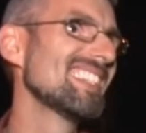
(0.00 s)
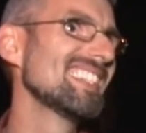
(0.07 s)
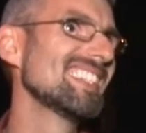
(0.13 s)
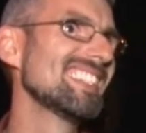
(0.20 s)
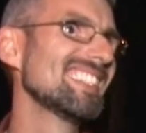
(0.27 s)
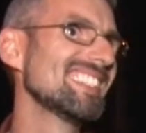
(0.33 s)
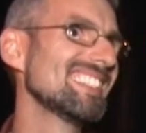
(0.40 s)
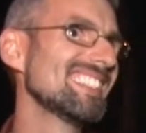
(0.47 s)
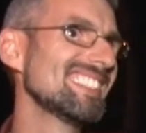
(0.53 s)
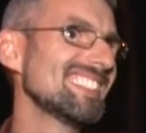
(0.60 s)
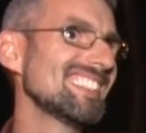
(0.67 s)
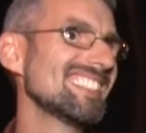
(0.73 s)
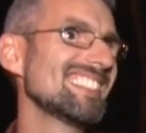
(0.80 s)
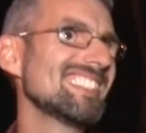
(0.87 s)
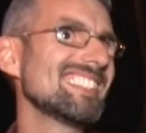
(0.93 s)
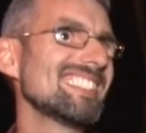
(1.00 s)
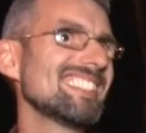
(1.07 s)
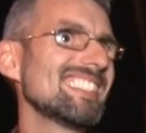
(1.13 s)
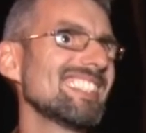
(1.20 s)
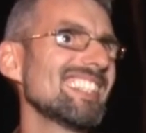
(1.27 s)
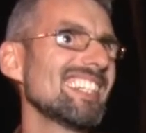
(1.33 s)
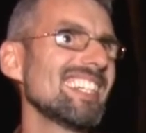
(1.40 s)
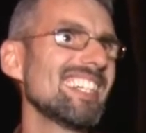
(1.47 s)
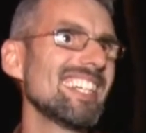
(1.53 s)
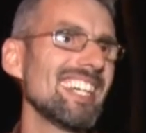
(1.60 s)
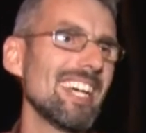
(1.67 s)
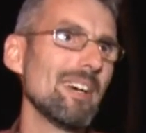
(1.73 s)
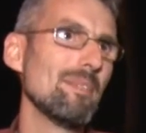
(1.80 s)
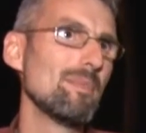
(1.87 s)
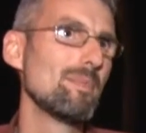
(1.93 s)

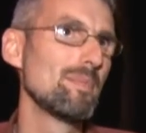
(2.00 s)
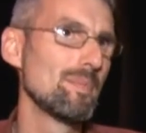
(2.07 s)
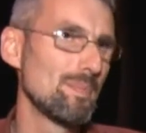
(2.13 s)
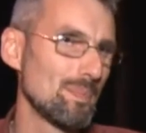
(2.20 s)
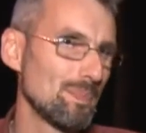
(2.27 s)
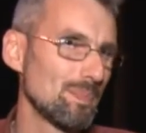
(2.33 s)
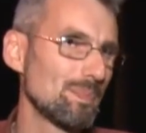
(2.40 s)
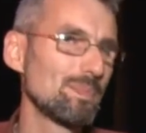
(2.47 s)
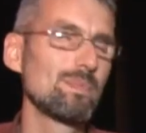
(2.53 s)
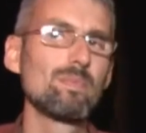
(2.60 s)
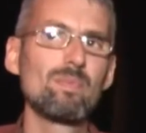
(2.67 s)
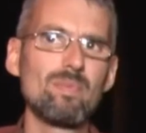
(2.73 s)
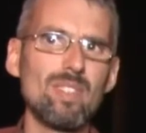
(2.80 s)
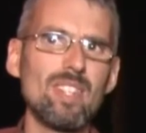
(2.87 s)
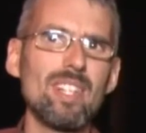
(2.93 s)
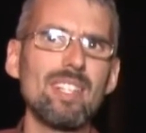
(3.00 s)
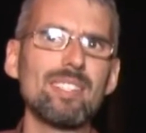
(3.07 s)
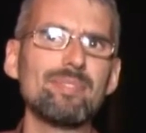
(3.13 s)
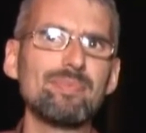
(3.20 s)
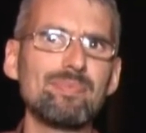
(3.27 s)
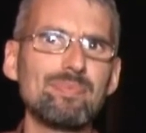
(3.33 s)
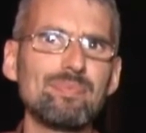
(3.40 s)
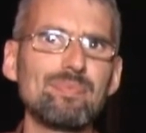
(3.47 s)
(silent)